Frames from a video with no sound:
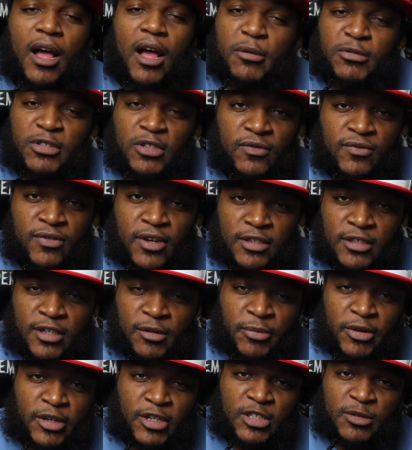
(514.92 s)
I'm so fucked
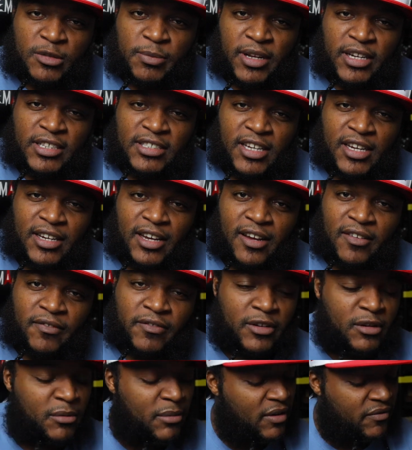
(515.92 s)
up in this place, I can't
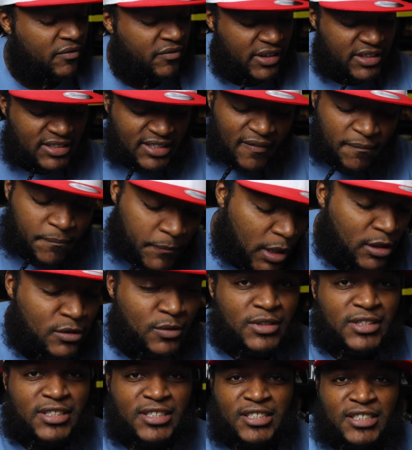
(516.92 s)
feel my face. I
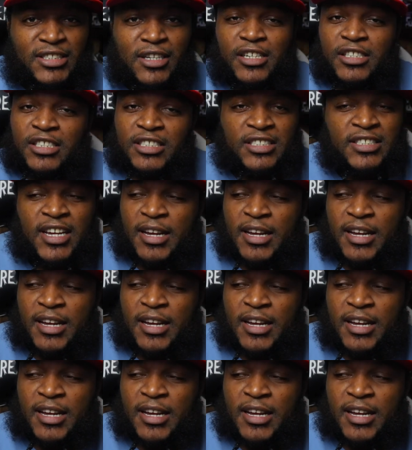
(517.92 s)
fucked with this song. This is